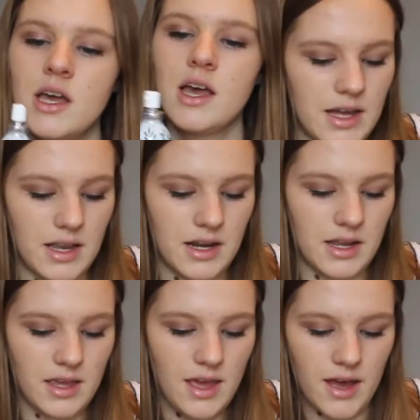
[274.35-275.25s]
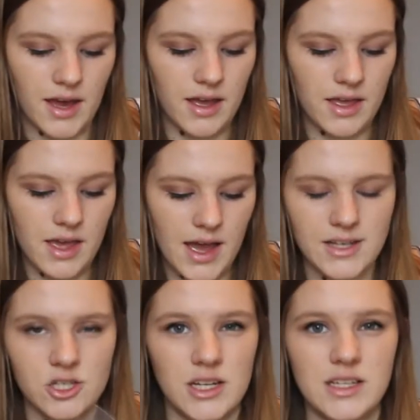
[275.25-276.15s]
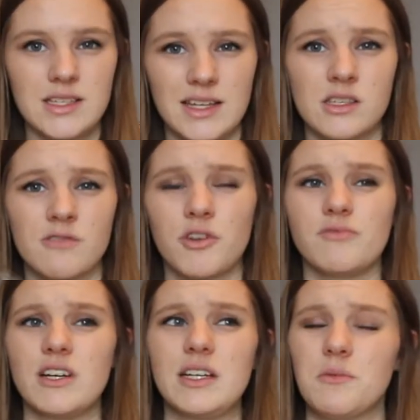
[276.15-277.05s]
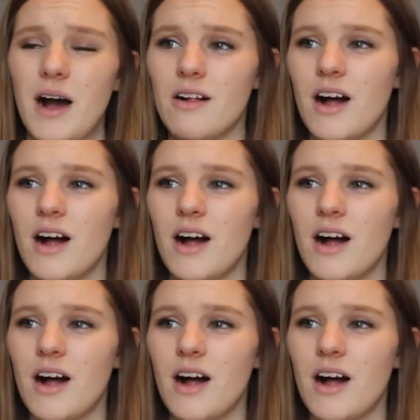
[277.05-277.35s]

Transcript: and yeah, it actually scents the room really well.